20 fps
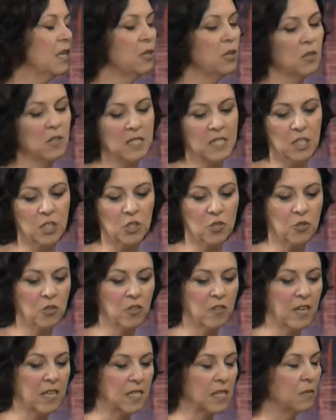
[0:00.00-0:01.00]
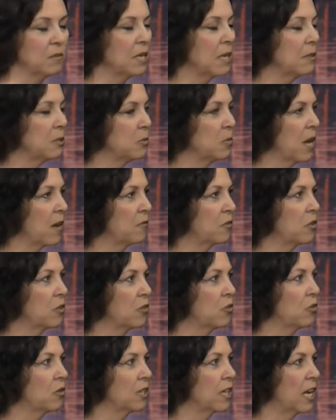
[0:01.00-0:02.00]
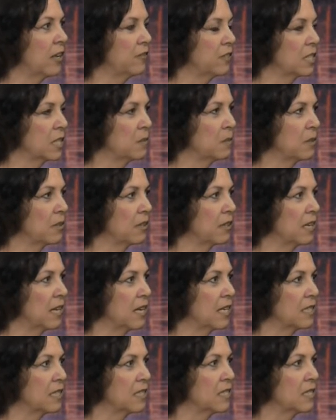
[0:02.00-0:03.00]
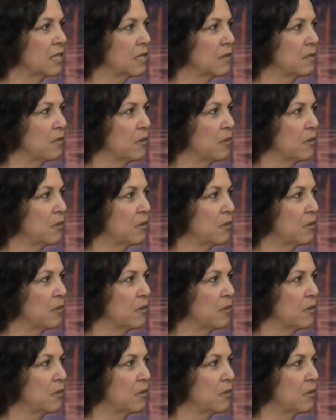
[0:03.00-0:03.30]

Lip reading: You know, is it true that sometimes we have to go through a life experience